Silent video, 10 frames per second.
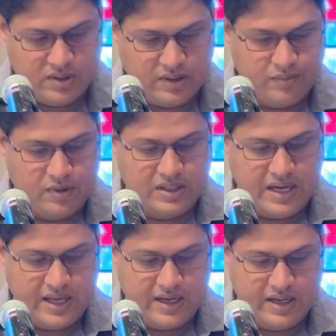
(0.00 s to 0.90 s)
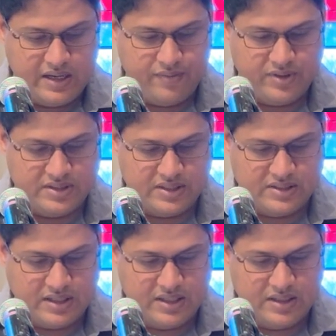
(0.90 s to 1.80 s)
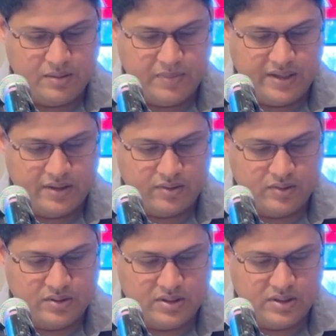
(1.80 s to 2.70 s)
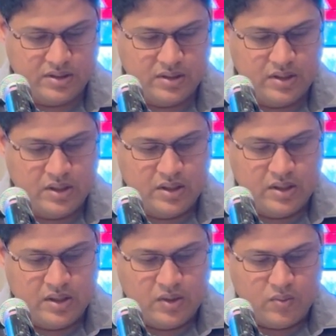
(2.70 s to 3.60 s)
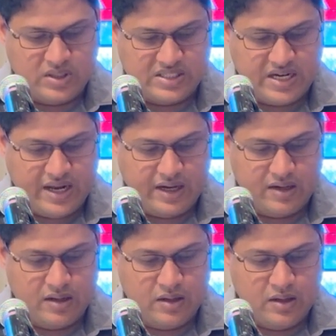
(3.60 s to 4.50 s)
I will tarry in Ephesus until Pentecost. Verse 9.